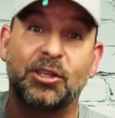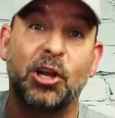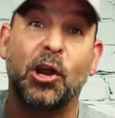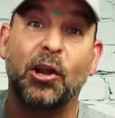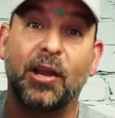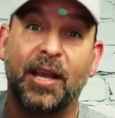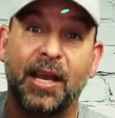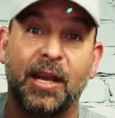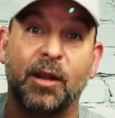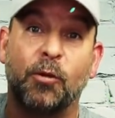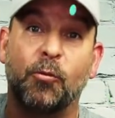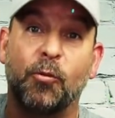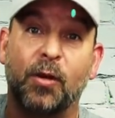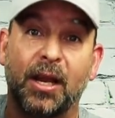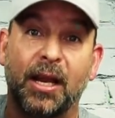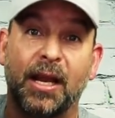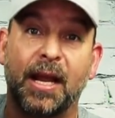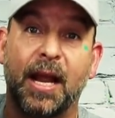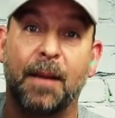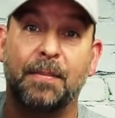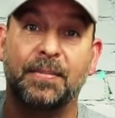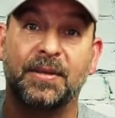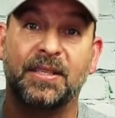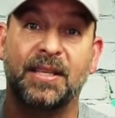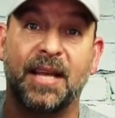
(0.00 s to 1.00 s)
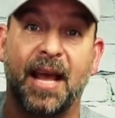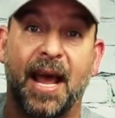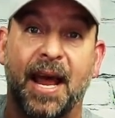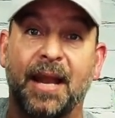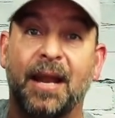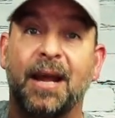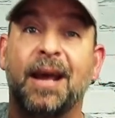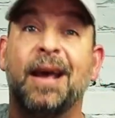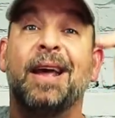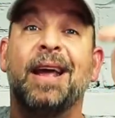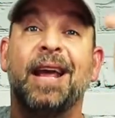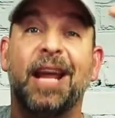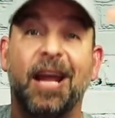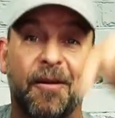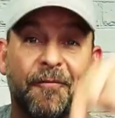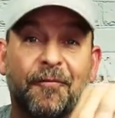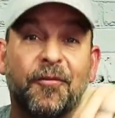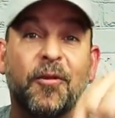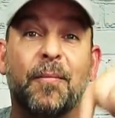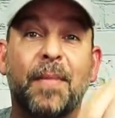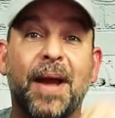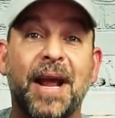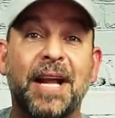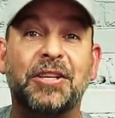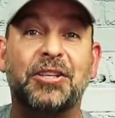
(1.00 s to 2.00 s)
start getting really upset.
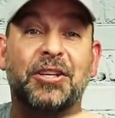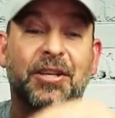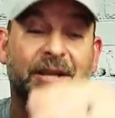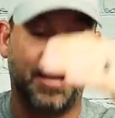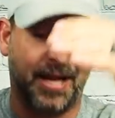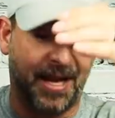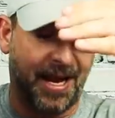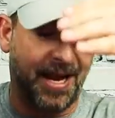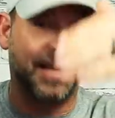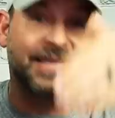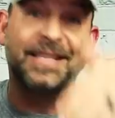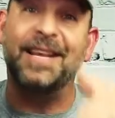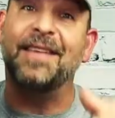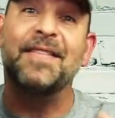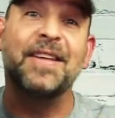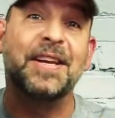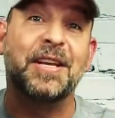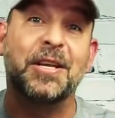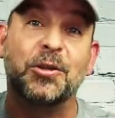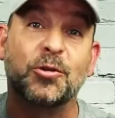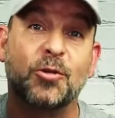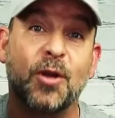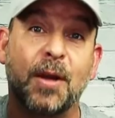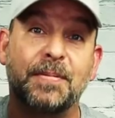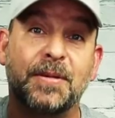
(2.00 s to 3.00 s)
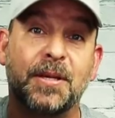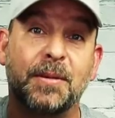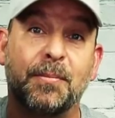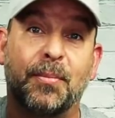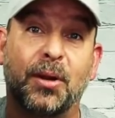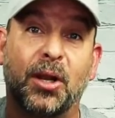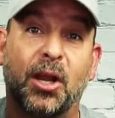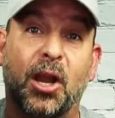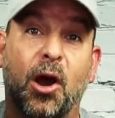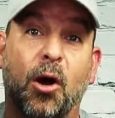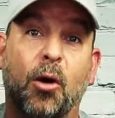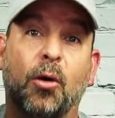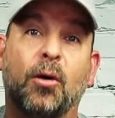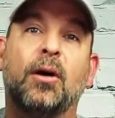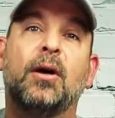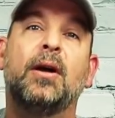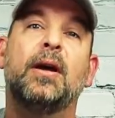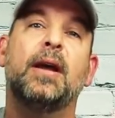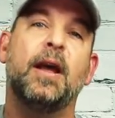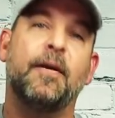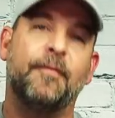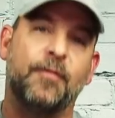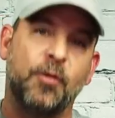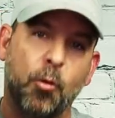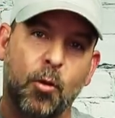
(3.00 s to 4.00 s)
Information is in the description below.
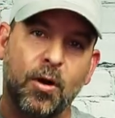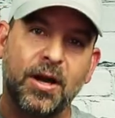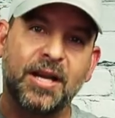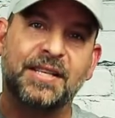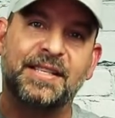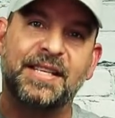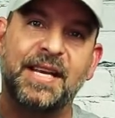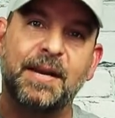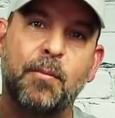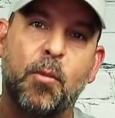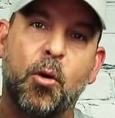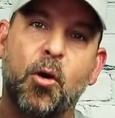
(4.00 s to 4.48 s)
If you wanna see